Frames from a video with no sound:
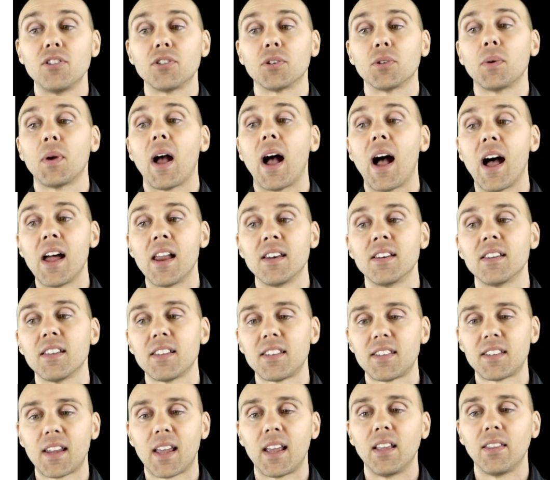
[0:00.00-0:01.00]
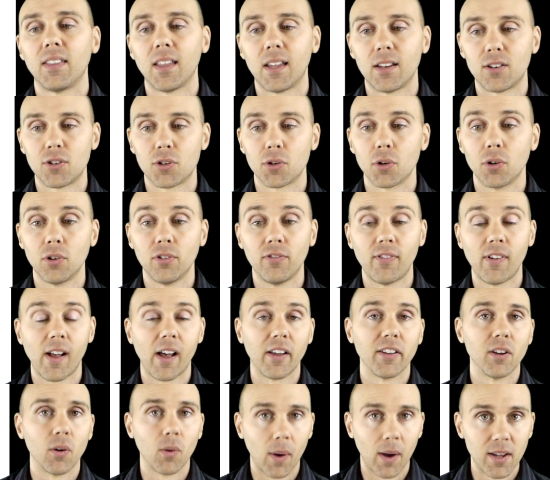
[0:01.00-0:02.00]
to understate their true
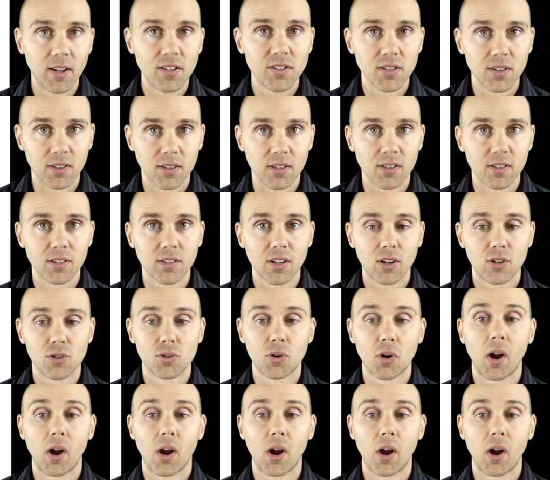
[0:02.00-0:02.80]
valuations,